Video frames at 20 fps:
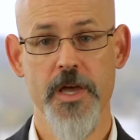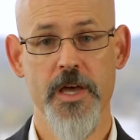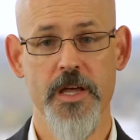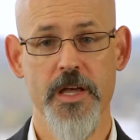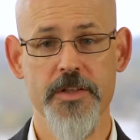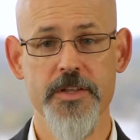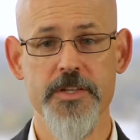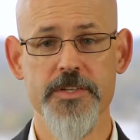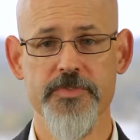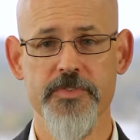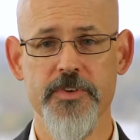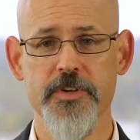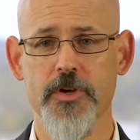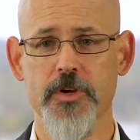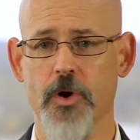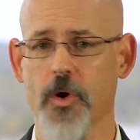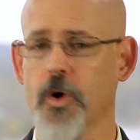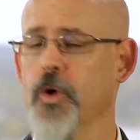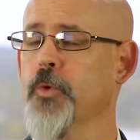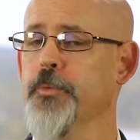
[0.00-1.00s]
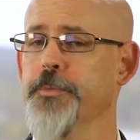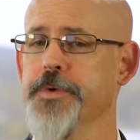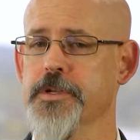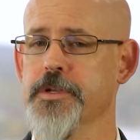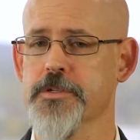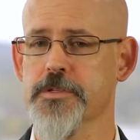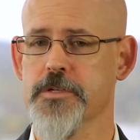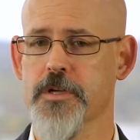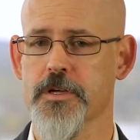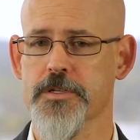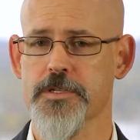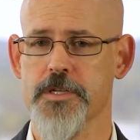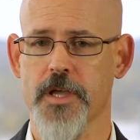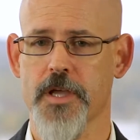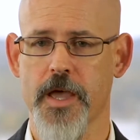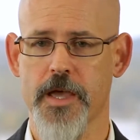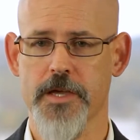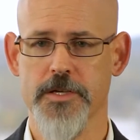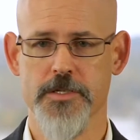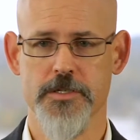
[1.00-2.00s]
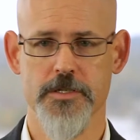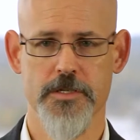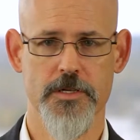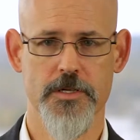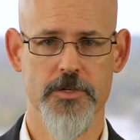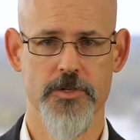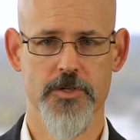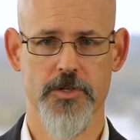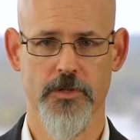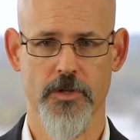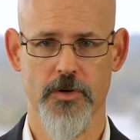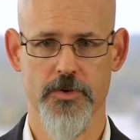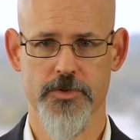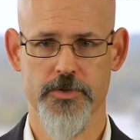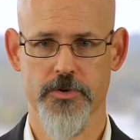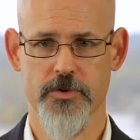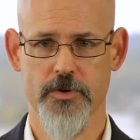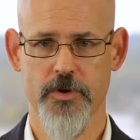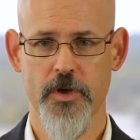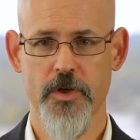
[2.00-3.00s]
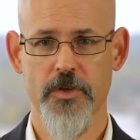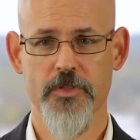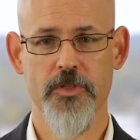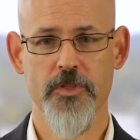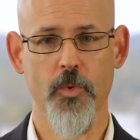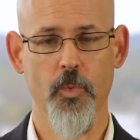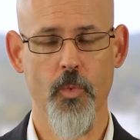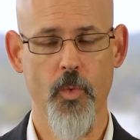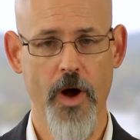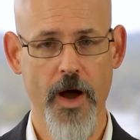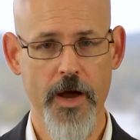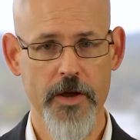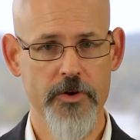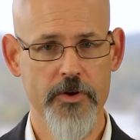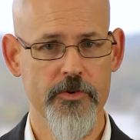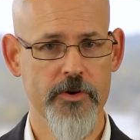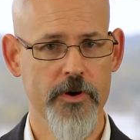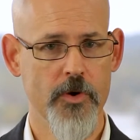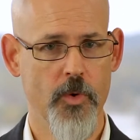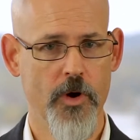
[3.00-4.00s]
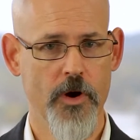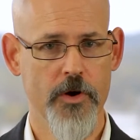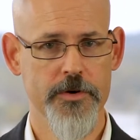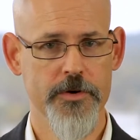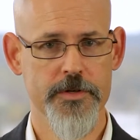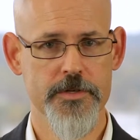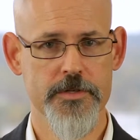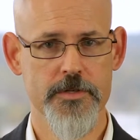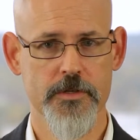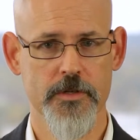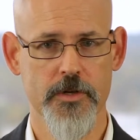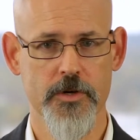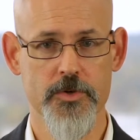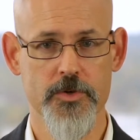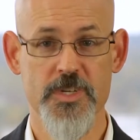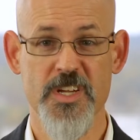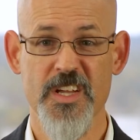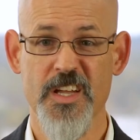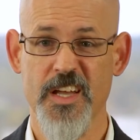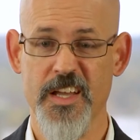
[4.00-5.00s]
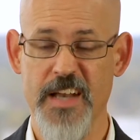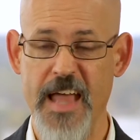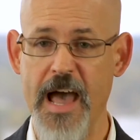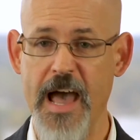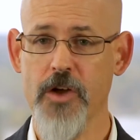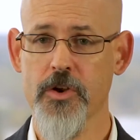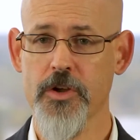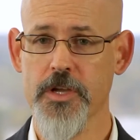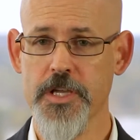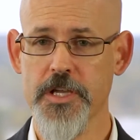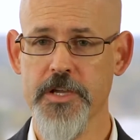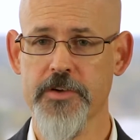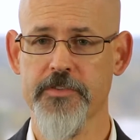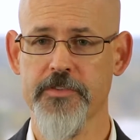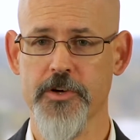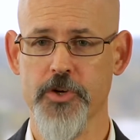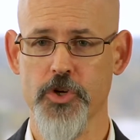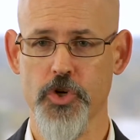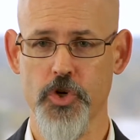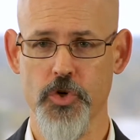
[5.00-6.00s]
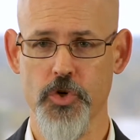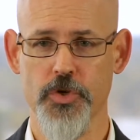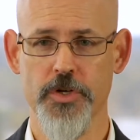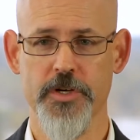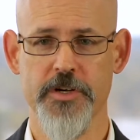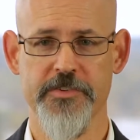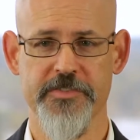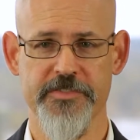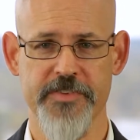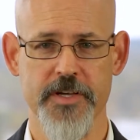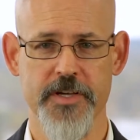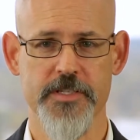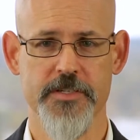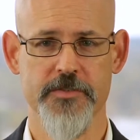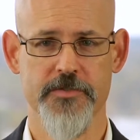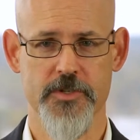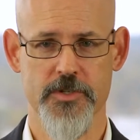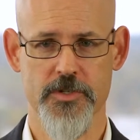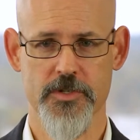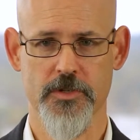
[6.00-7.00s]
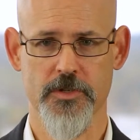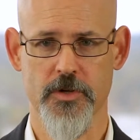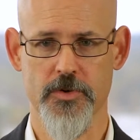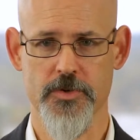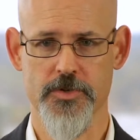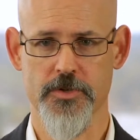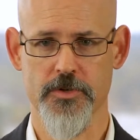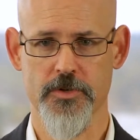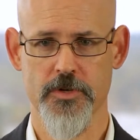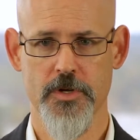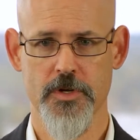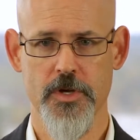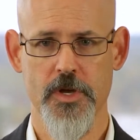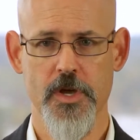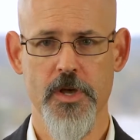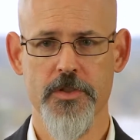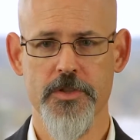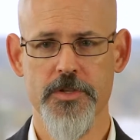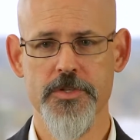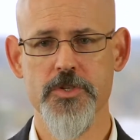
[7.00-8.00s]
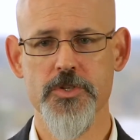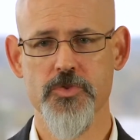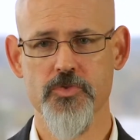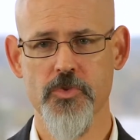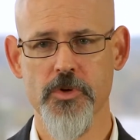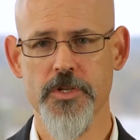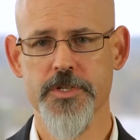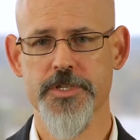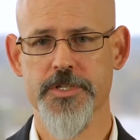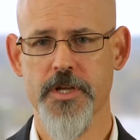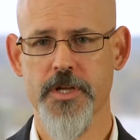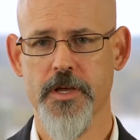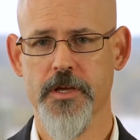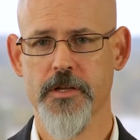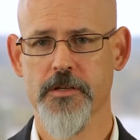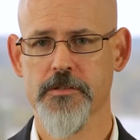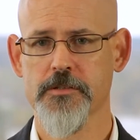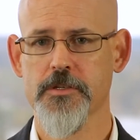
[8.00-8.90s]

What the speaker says: In this video, I will be discussing agency disclosure, the why you're required to disclose, and how to give a good, effective disclosure. This is real estate,